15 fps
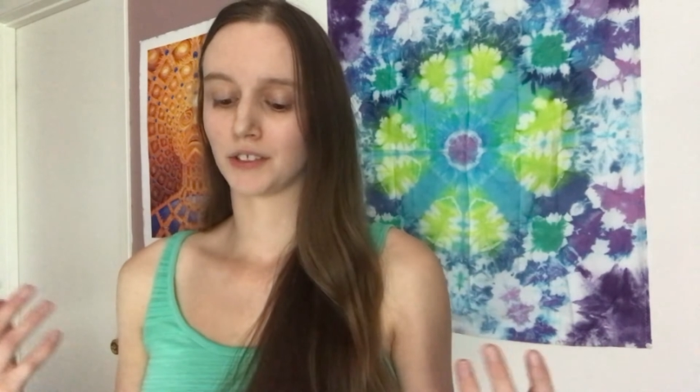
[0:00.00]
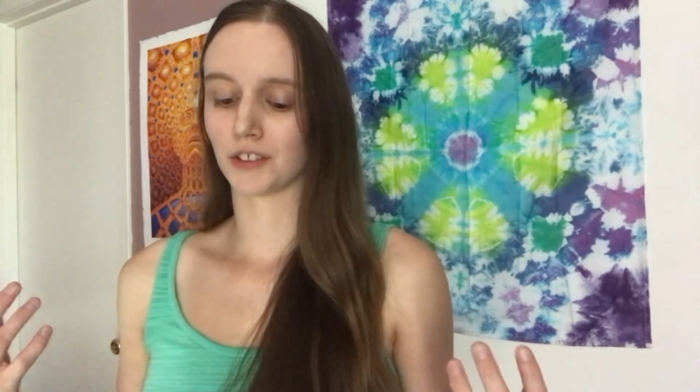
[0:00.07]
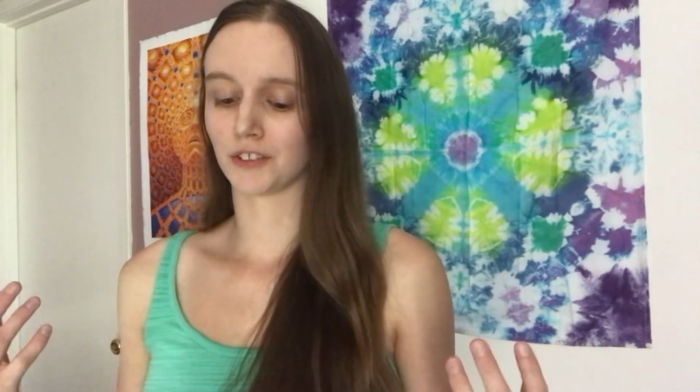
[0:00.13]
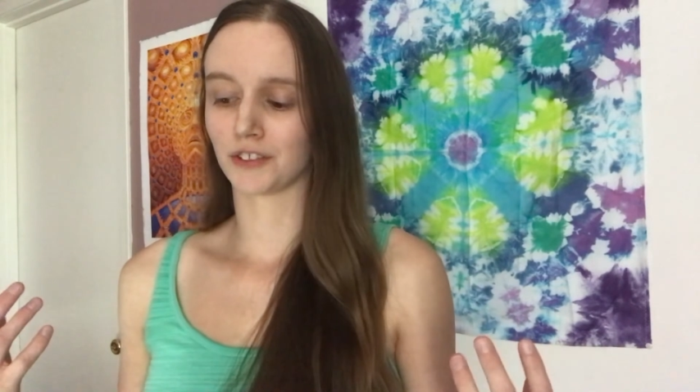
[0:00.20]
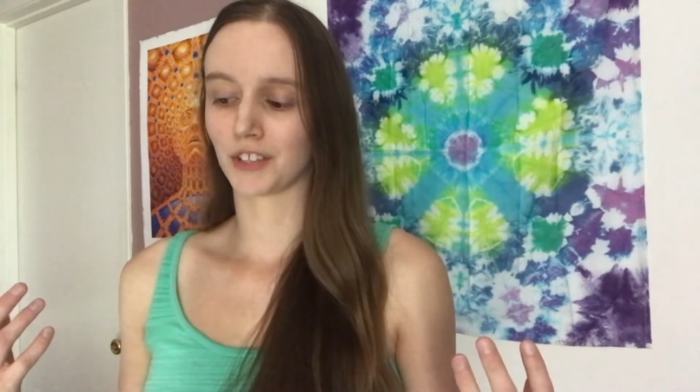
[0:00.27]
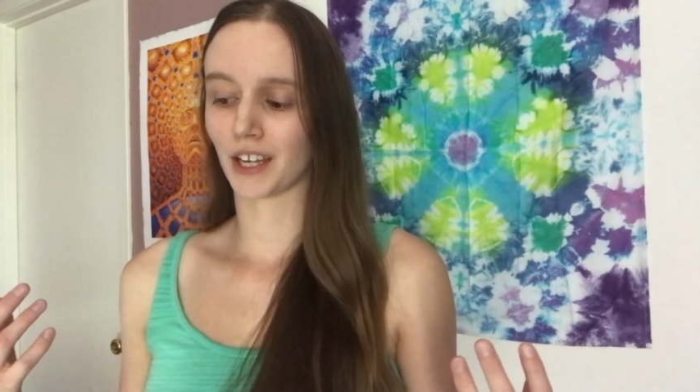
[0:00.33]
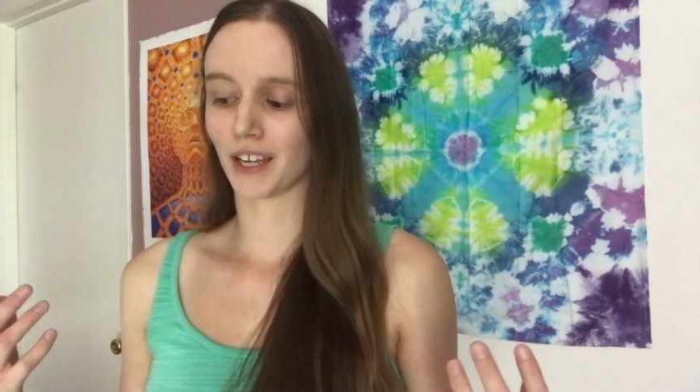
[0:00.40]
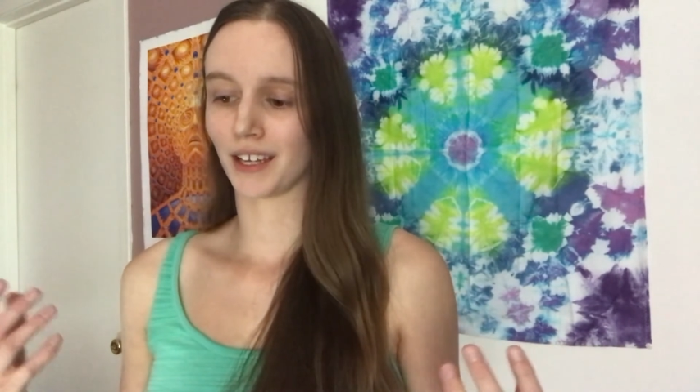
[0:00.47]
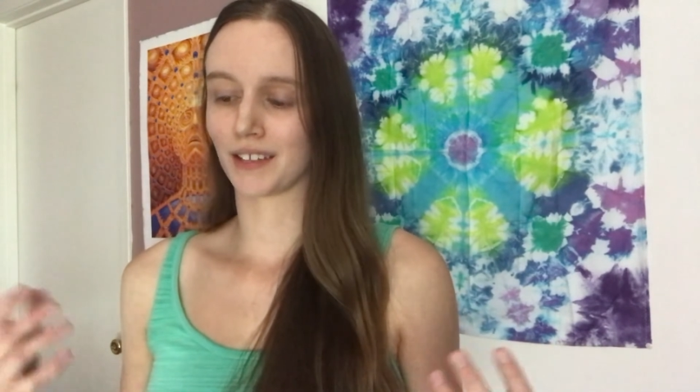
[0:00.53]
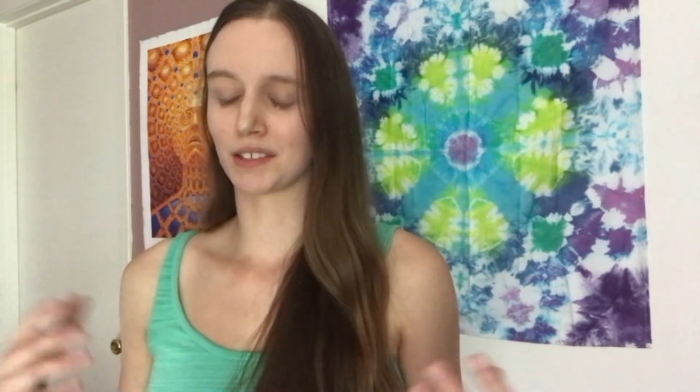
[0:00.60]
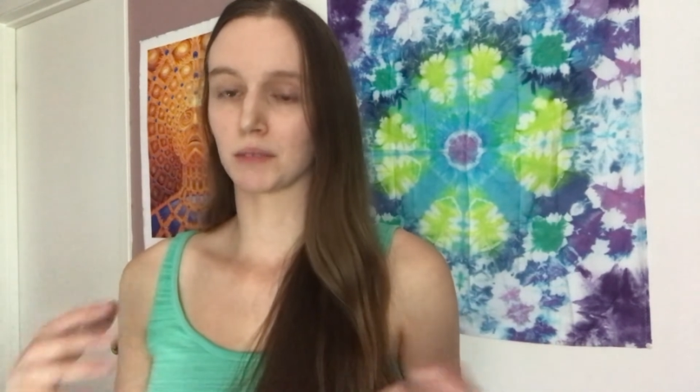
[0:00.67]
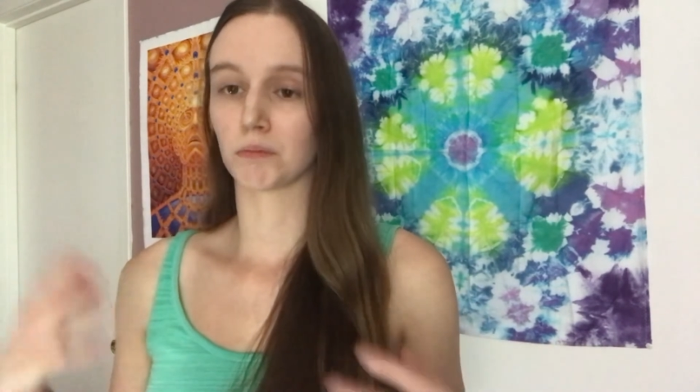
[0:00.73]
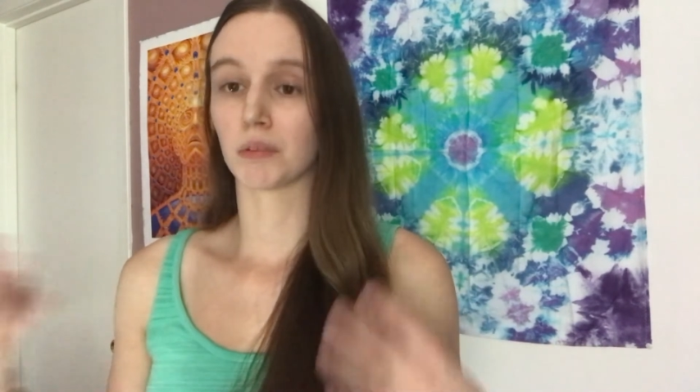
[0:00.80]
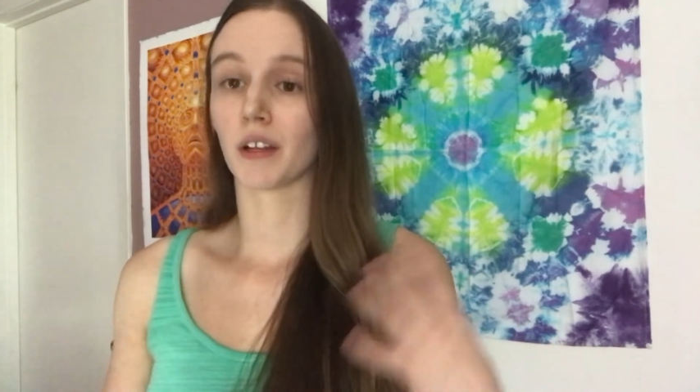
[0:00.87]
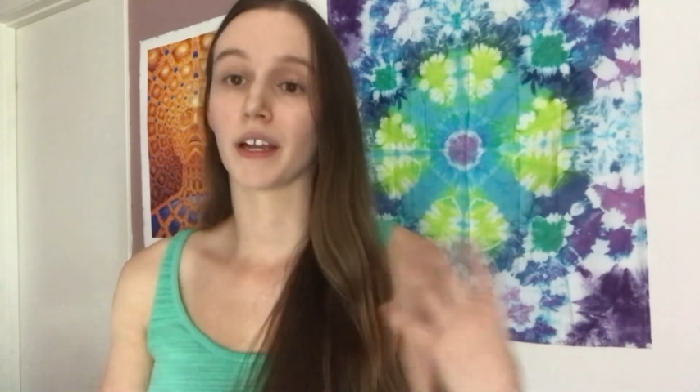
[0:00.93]
on things
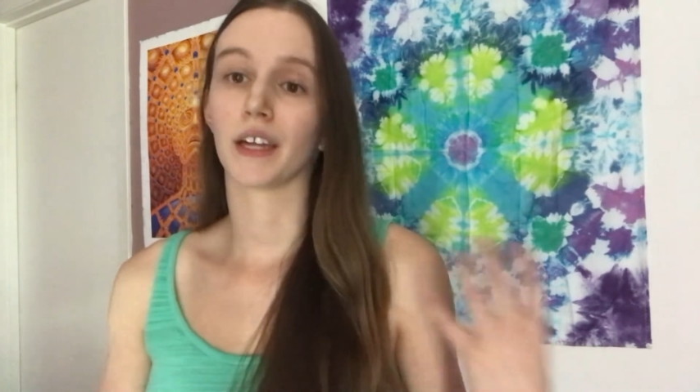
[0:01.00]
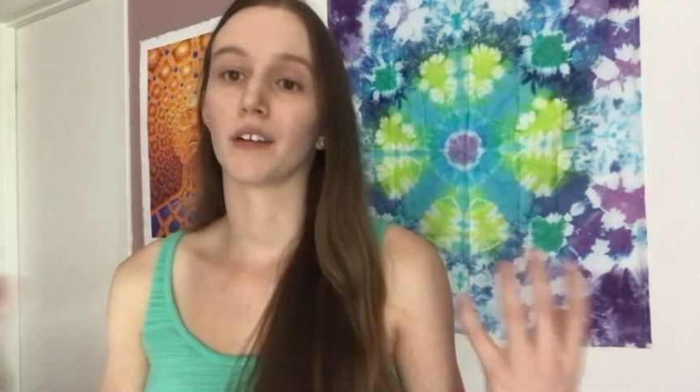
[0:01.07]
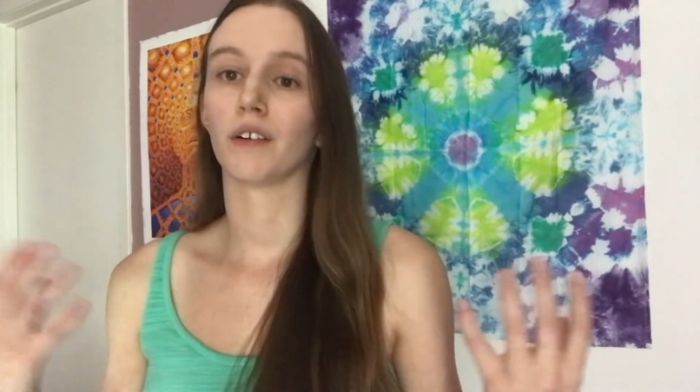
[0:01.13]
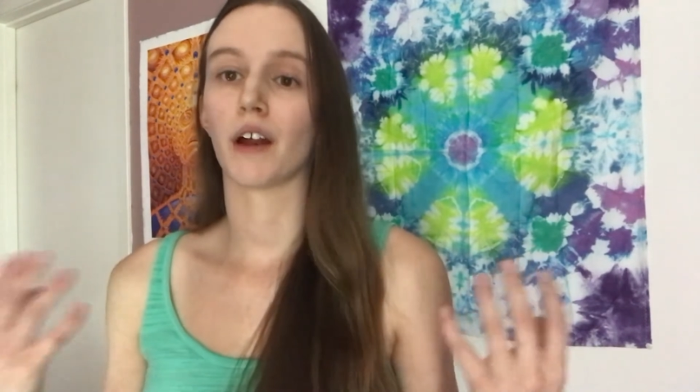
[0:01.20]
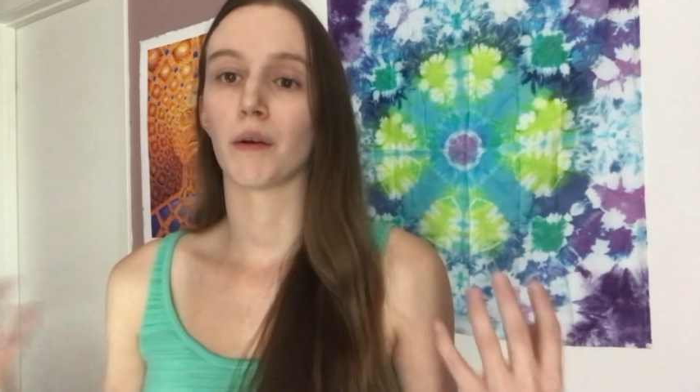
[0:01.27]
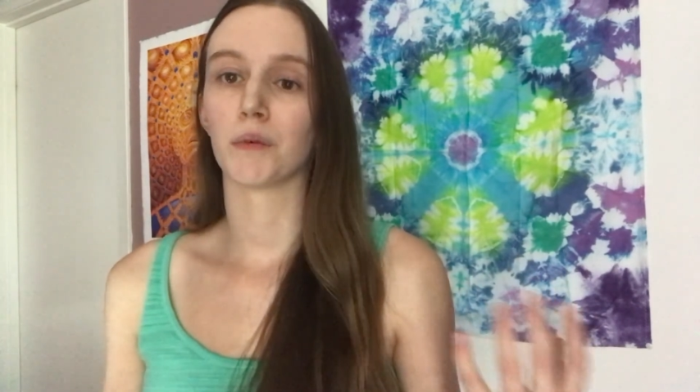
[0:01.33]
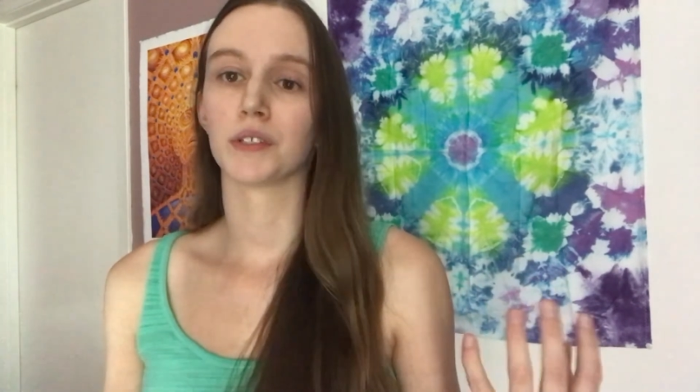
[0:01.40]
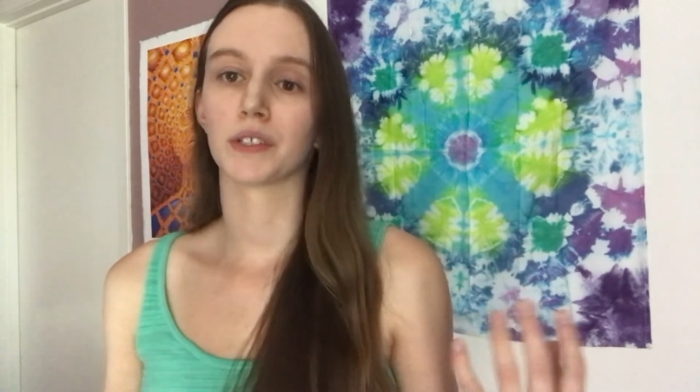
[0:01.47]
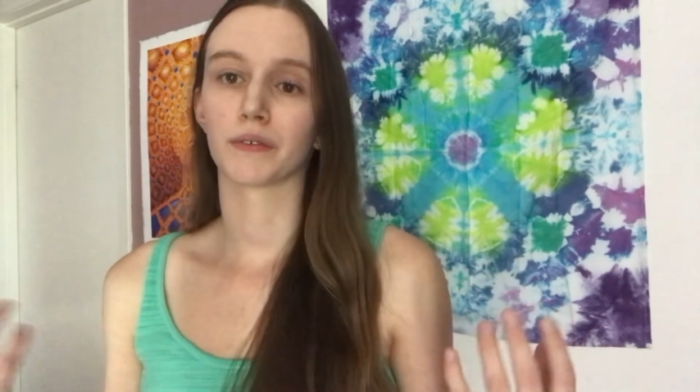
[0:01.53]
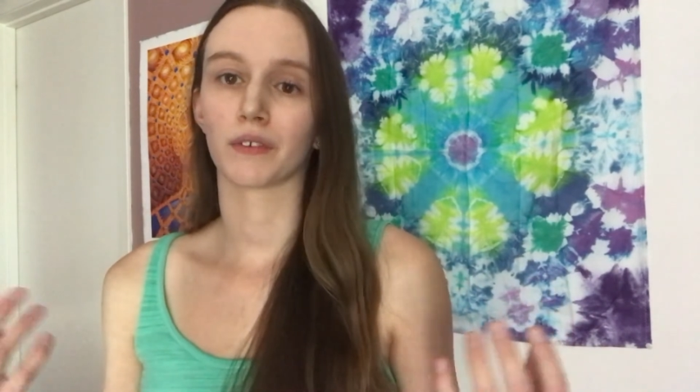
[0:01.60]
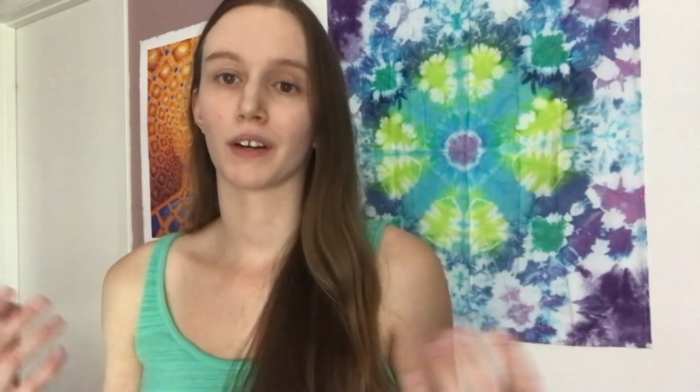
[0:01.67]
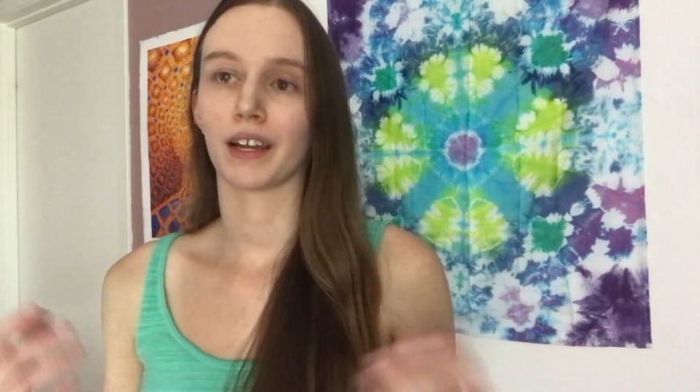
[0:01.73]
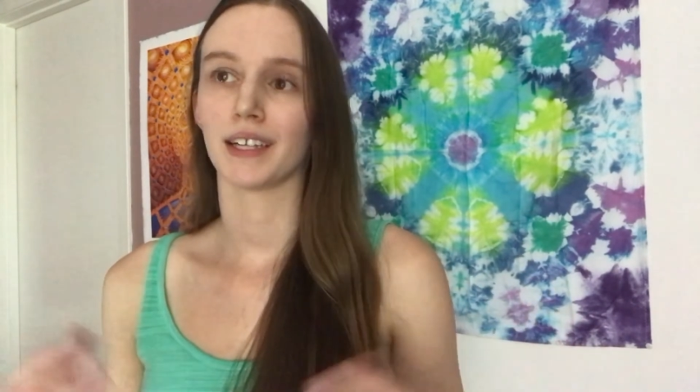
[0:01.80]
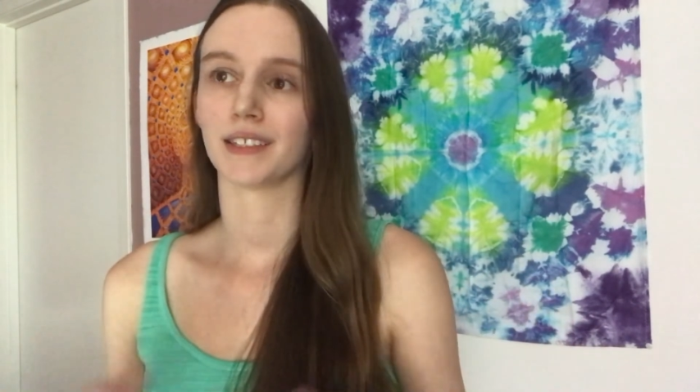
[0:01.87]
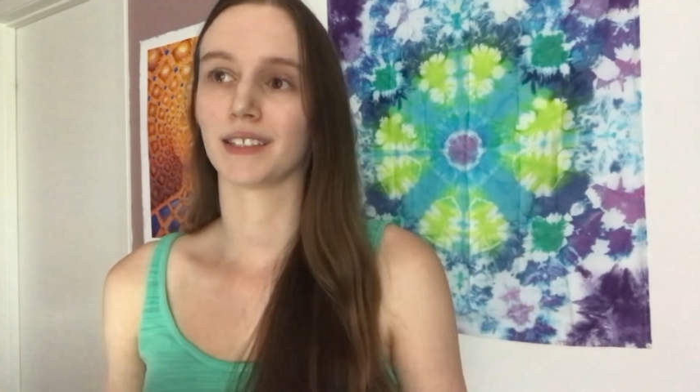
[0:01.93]
and playing around with
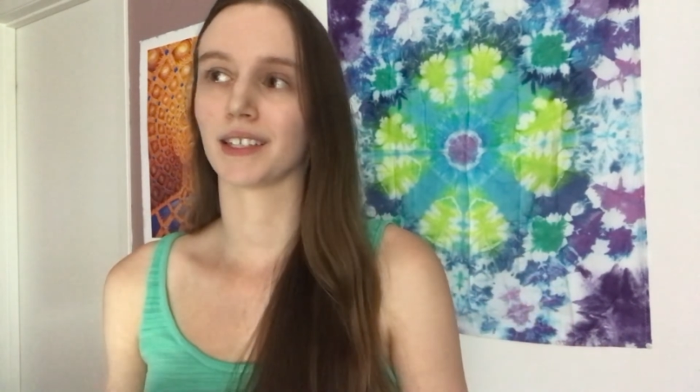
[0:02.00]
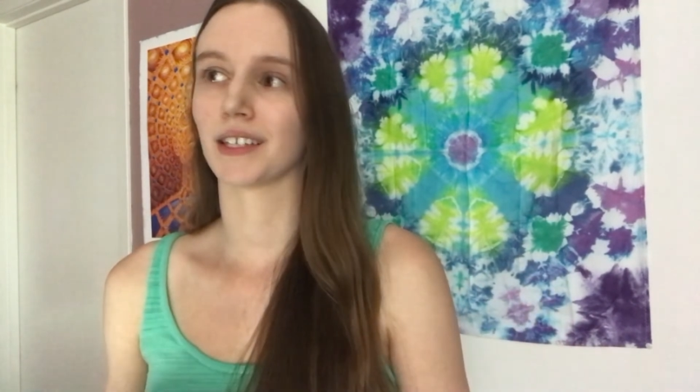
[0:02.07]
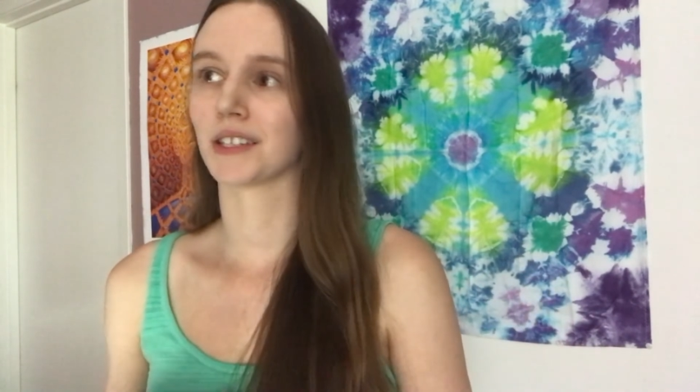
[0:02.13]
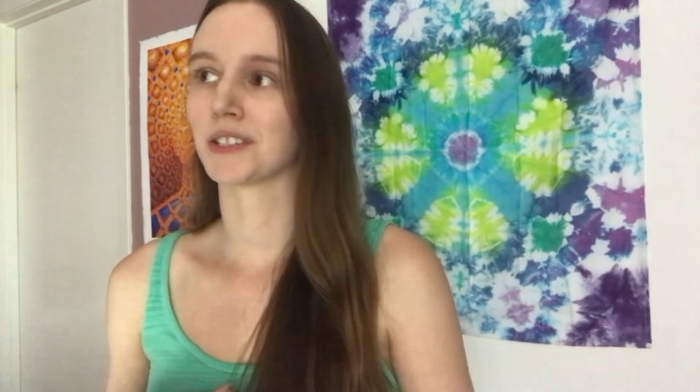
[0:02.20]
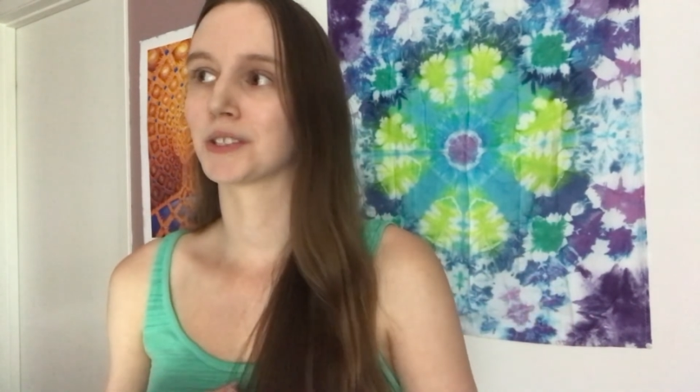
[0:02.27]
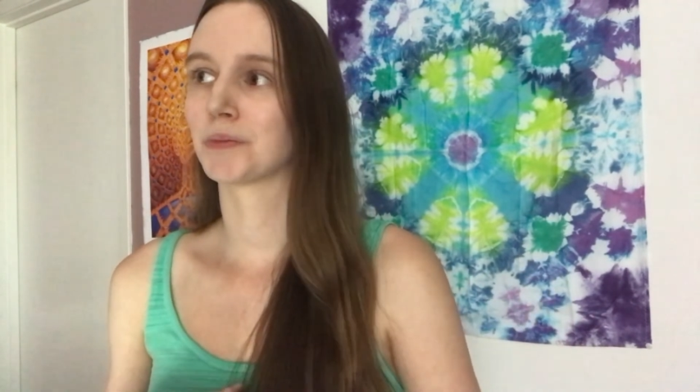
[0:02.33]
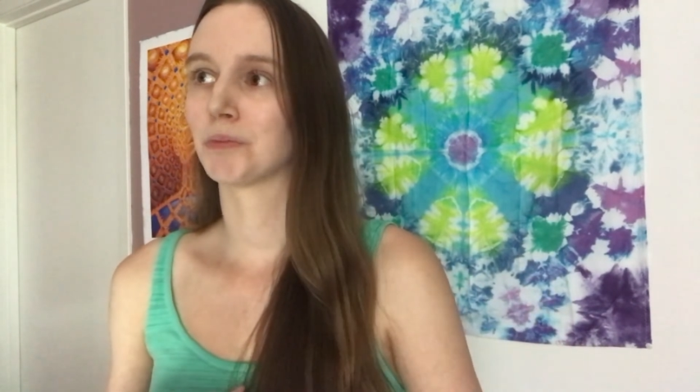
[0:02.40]
different ideas,